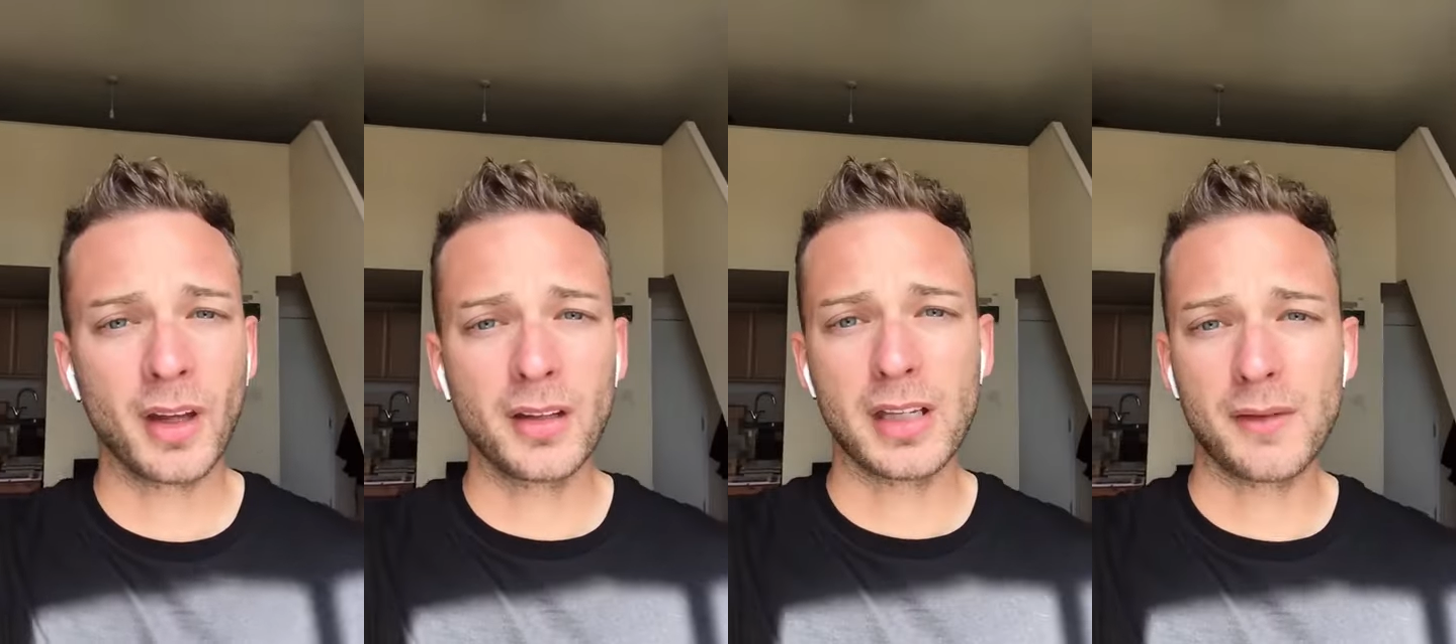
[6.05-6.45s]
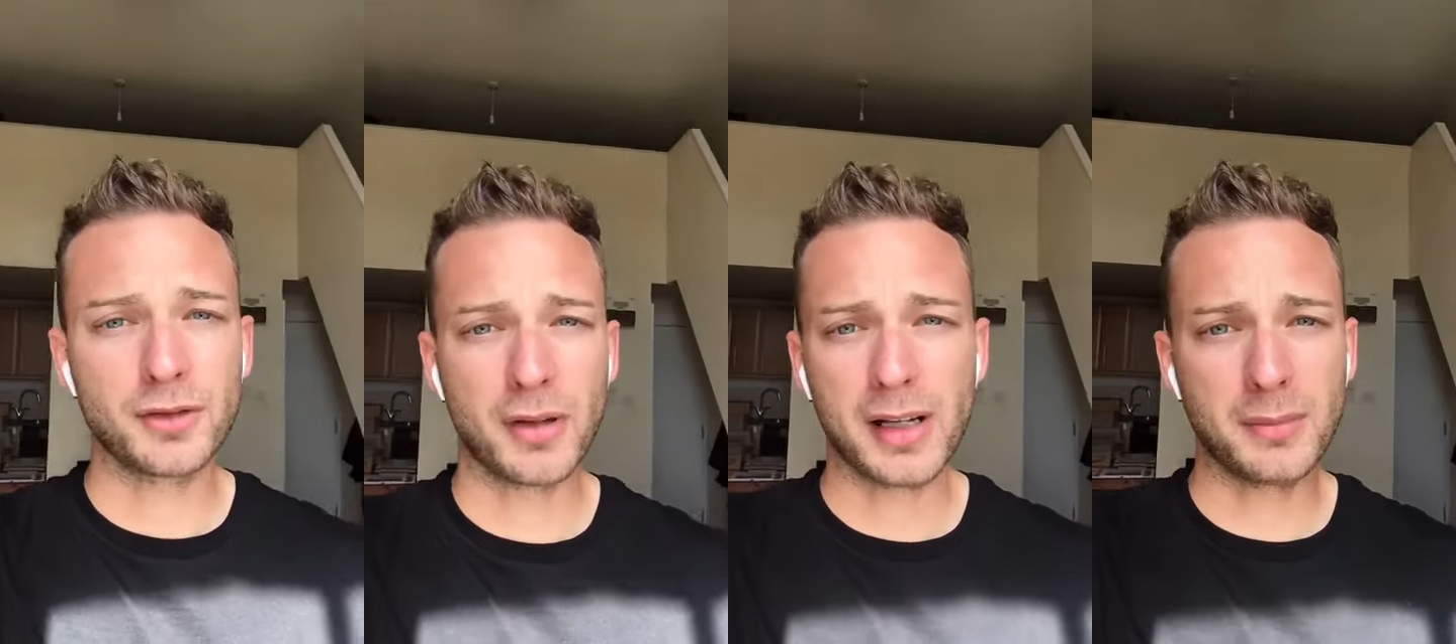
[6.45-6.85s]
Never
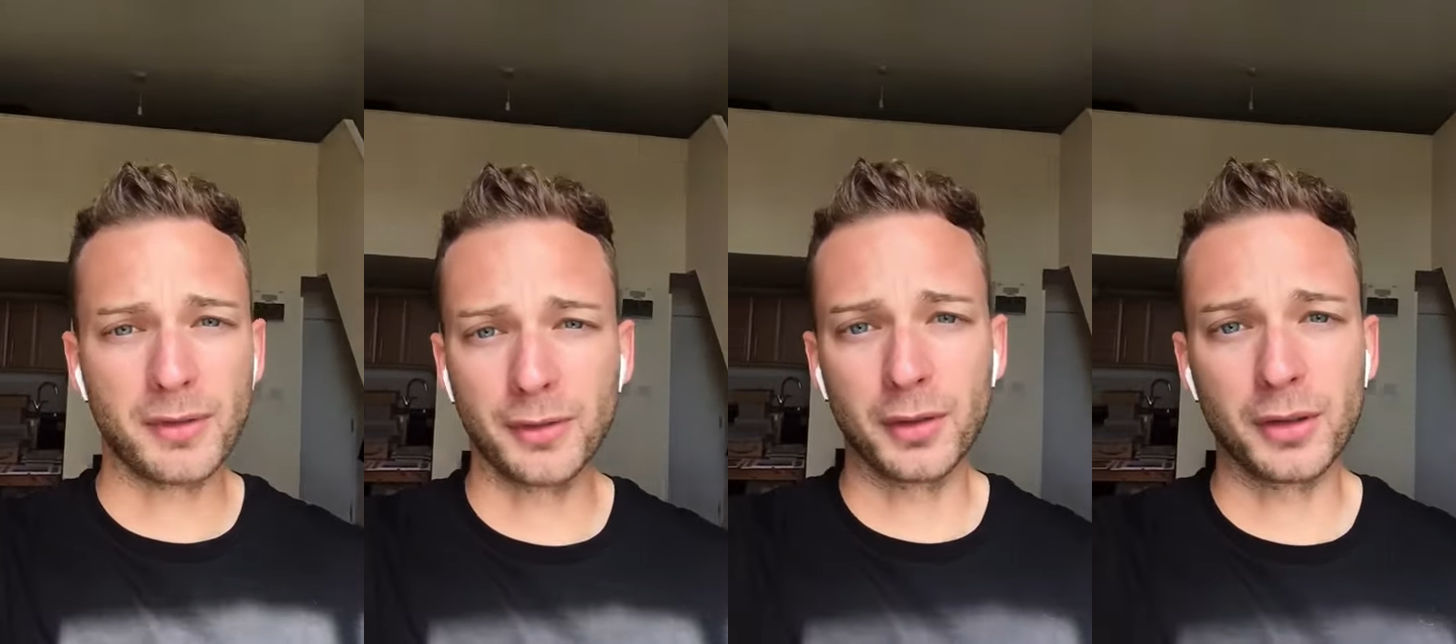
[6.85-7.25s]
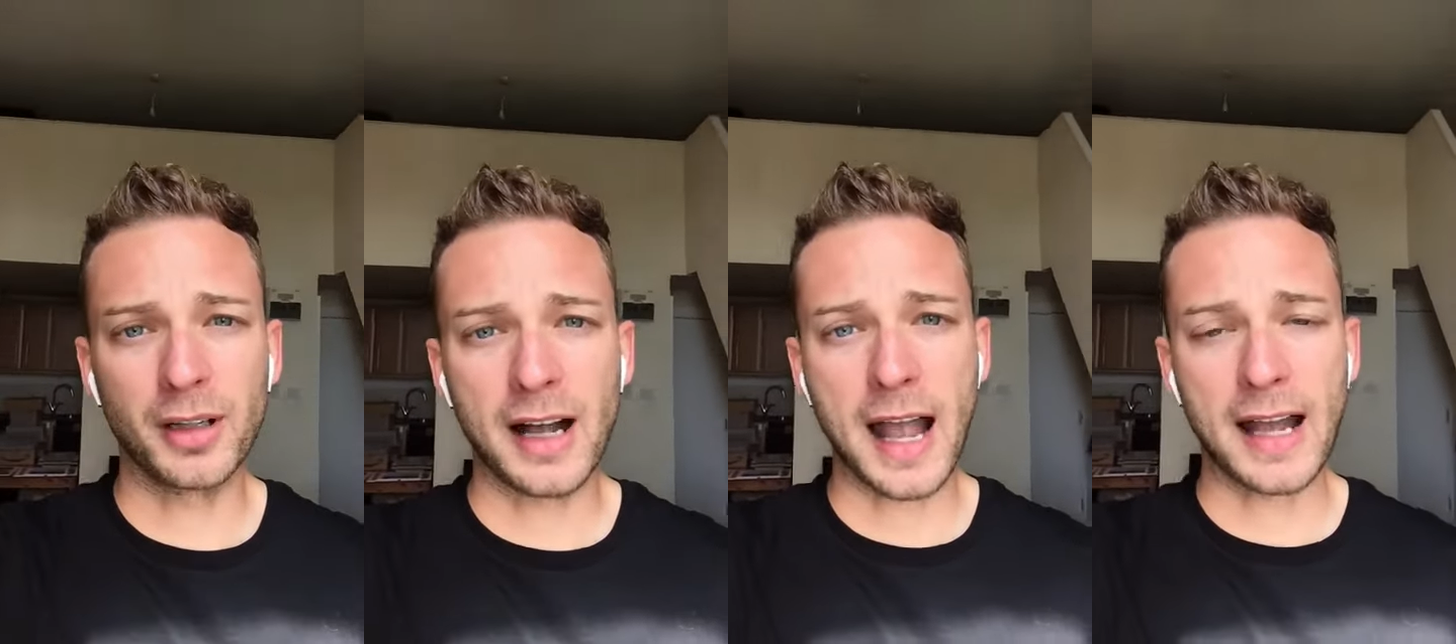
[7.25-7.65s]
tried it before
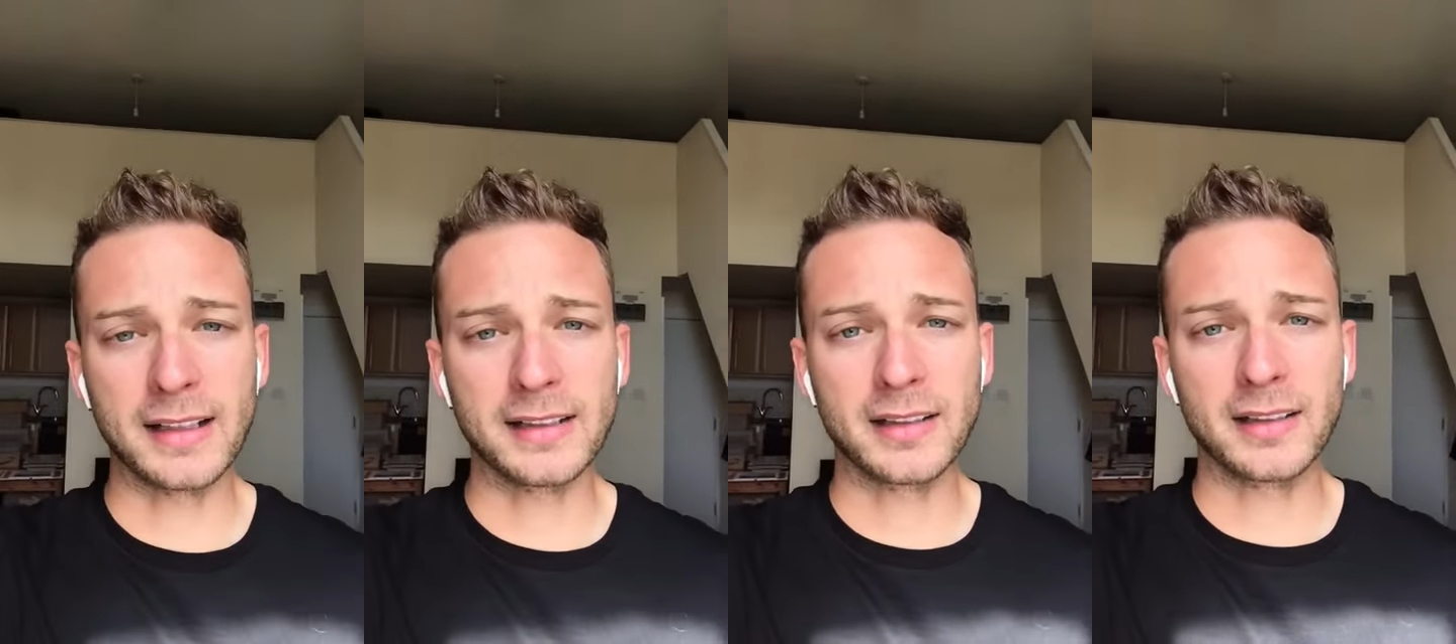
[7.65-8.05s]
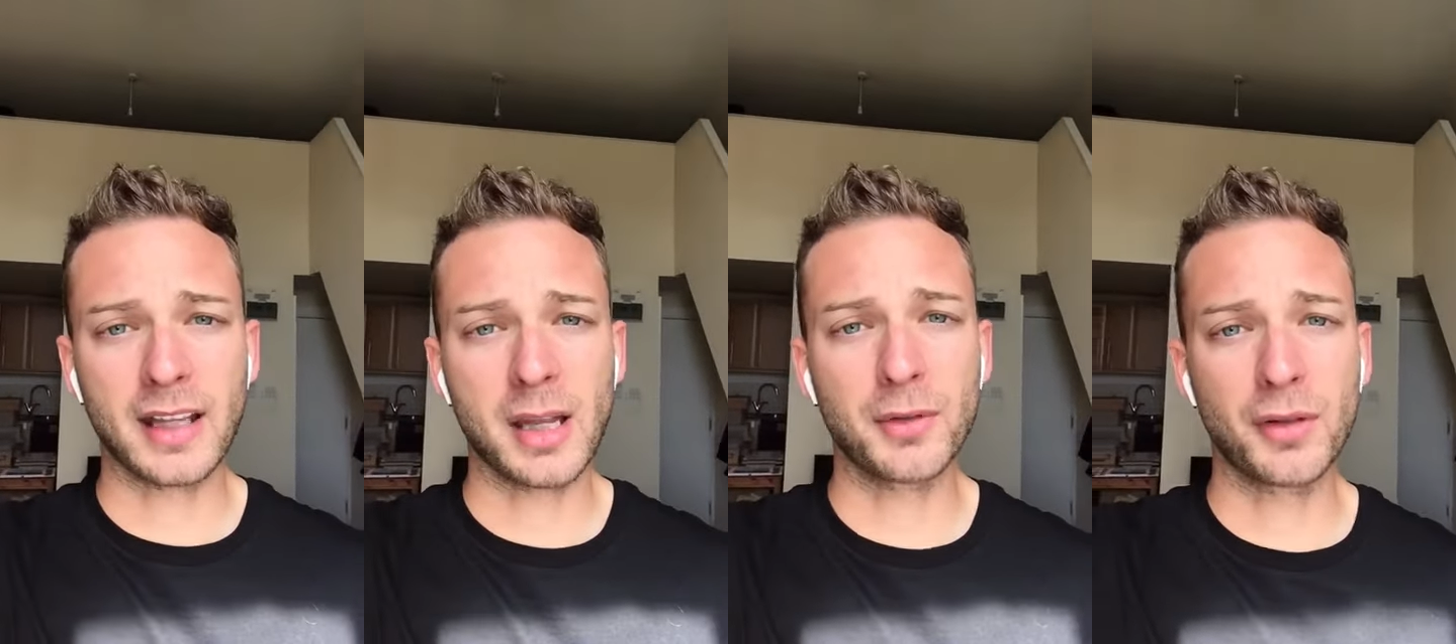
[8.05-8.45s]
and
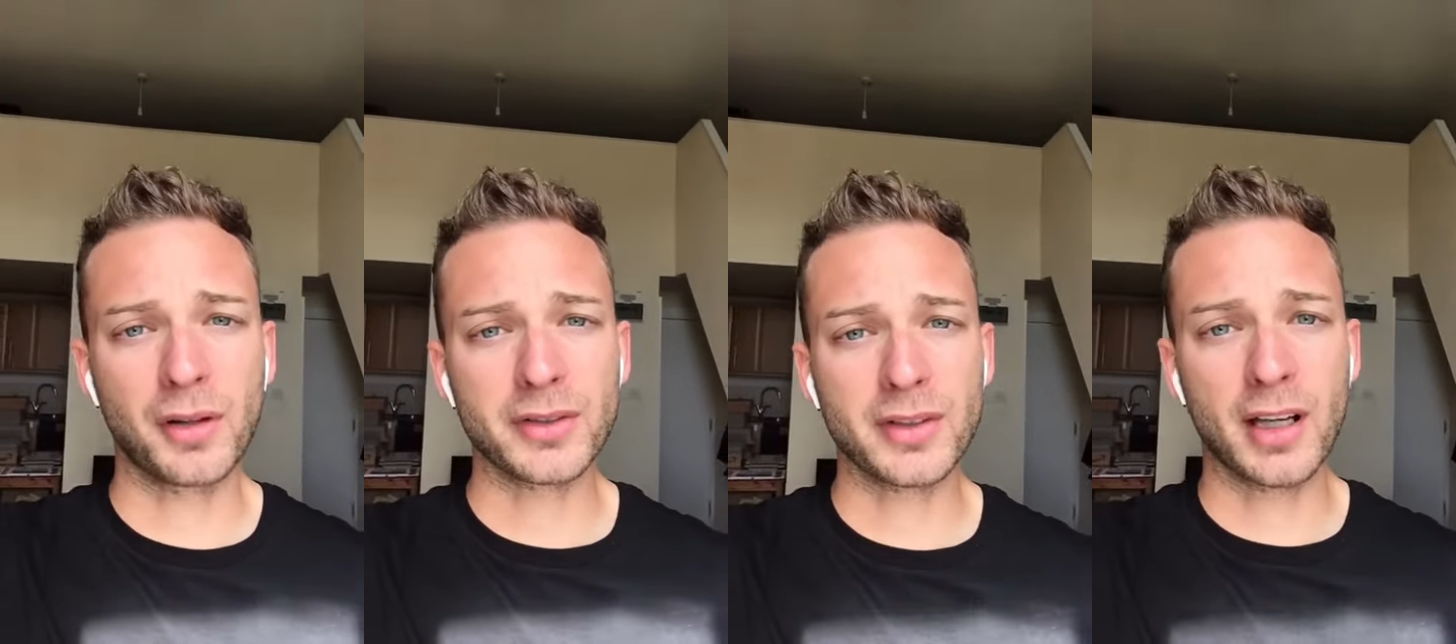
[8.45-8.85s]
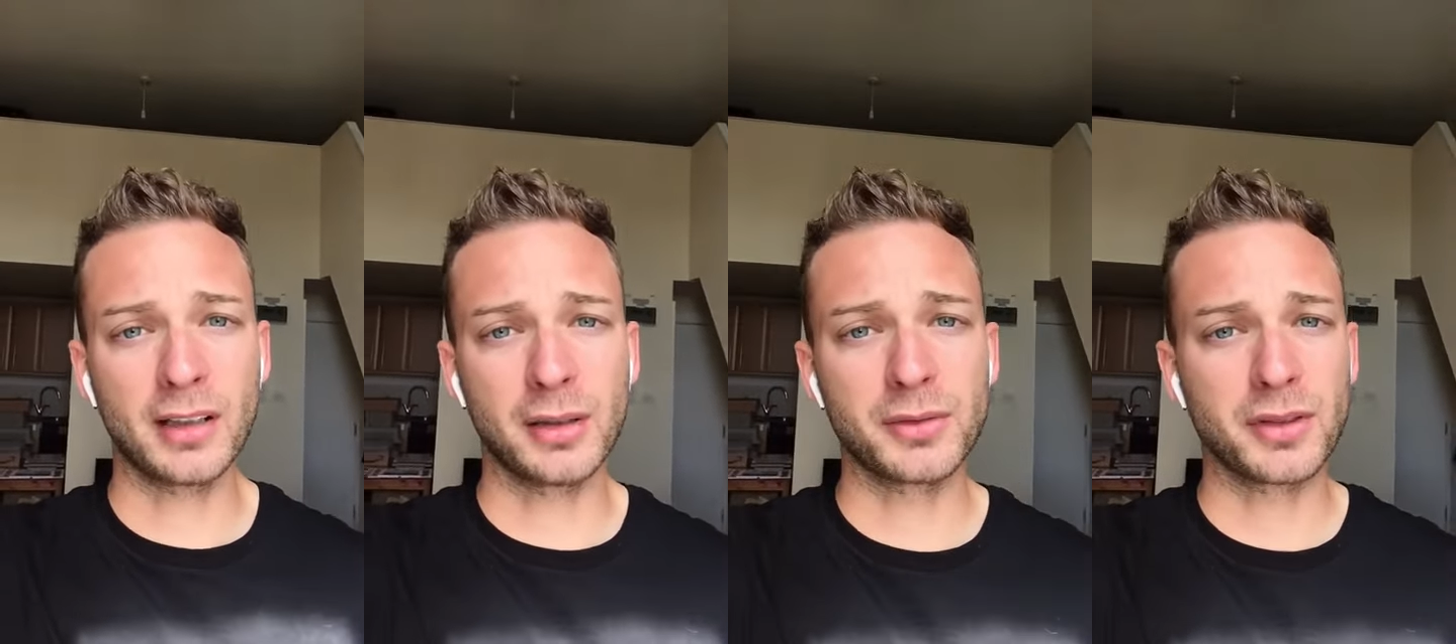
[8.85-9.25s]
came across
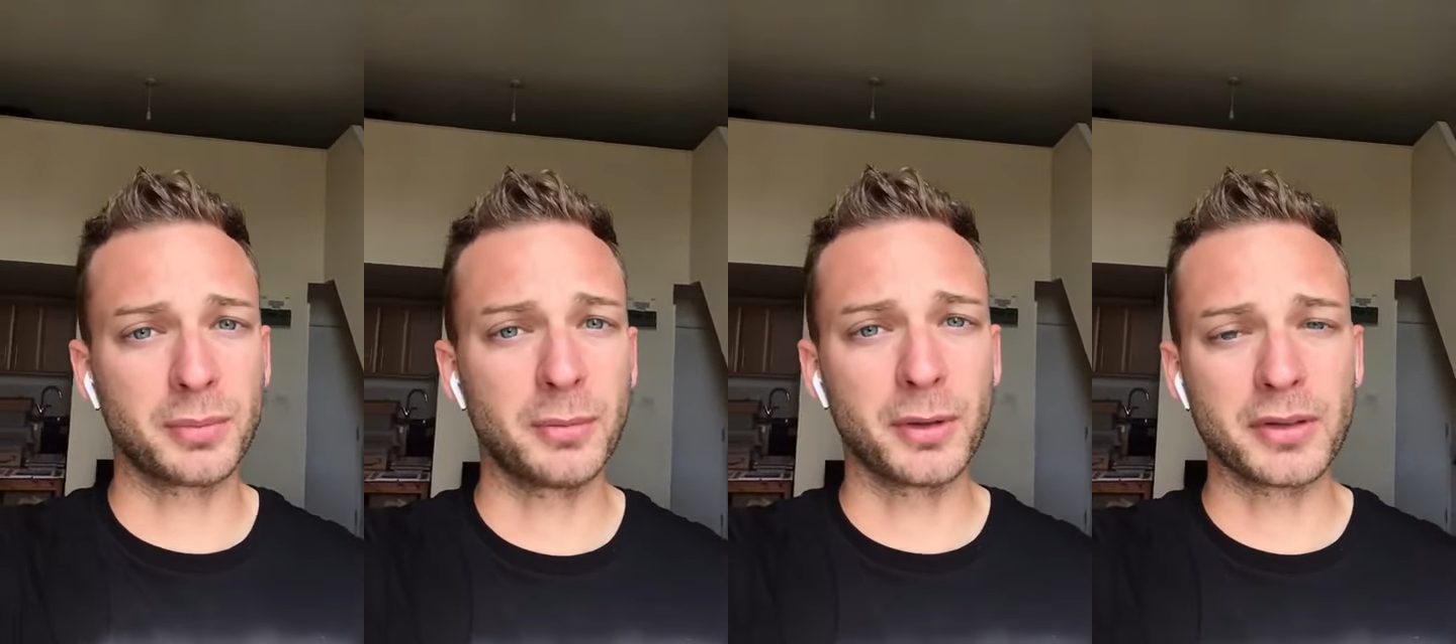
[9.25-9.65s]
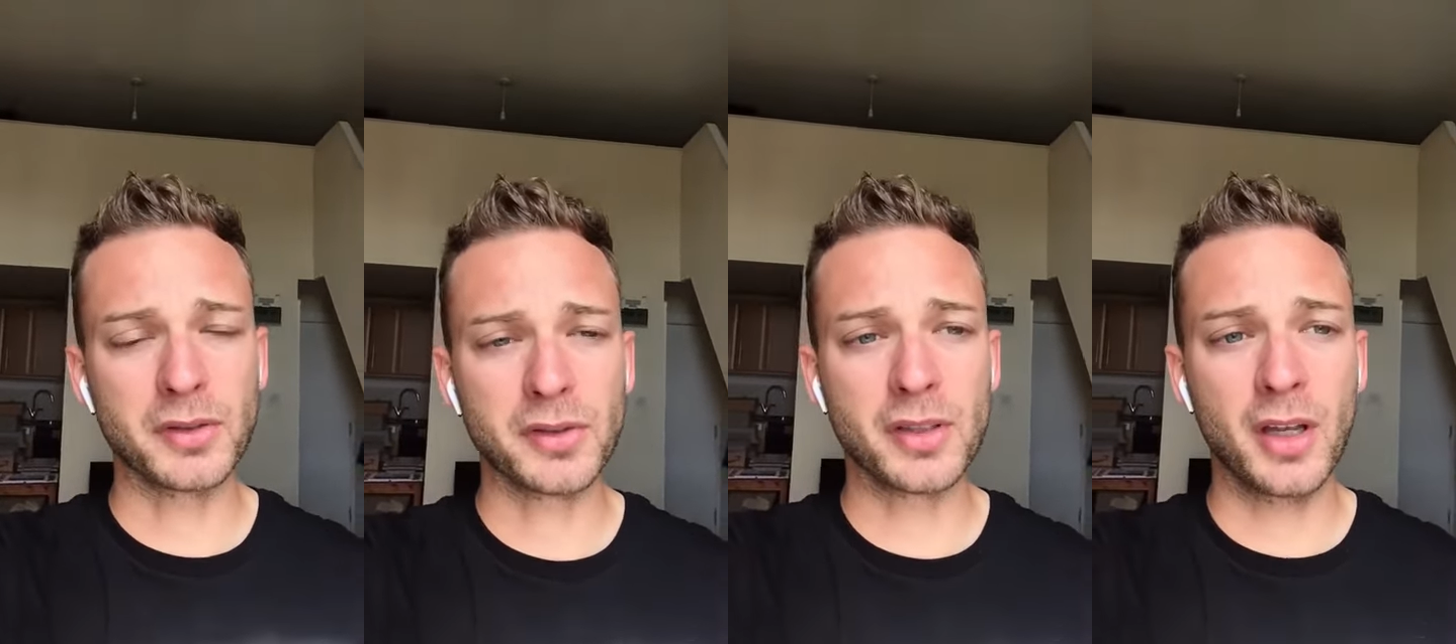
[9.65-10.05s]
Hello Supplements